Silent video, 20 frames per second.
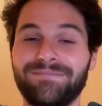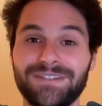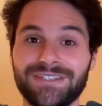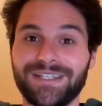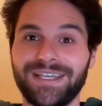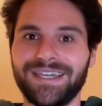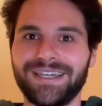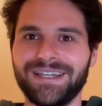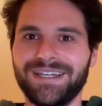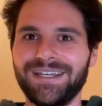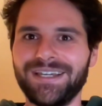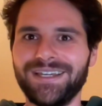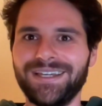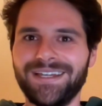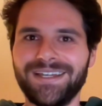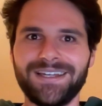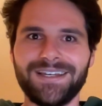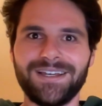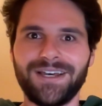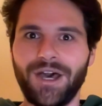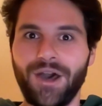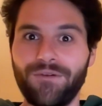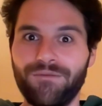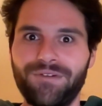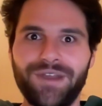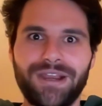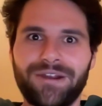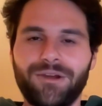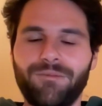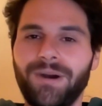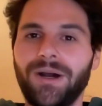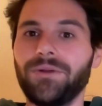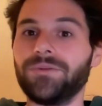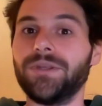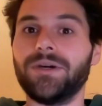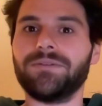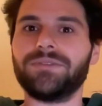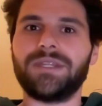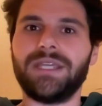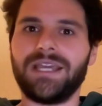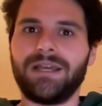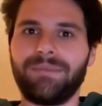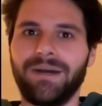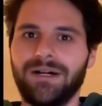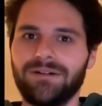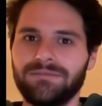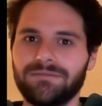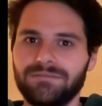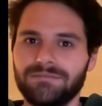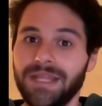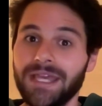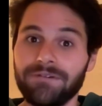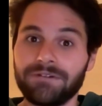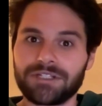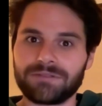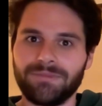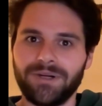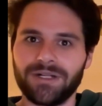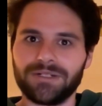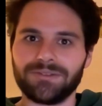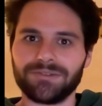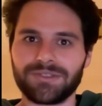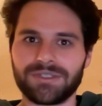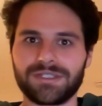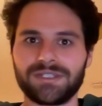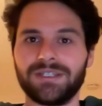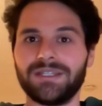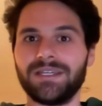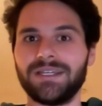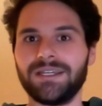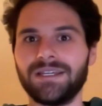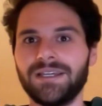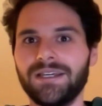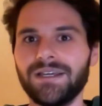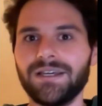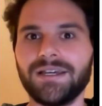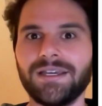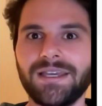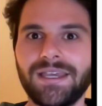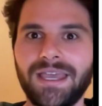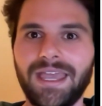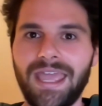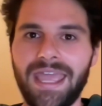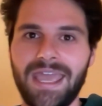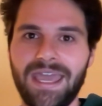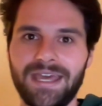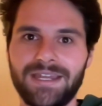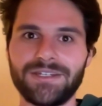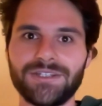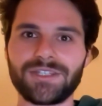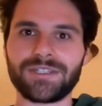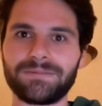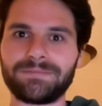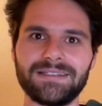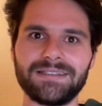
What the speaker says: It's like a very well-known thing about language models. And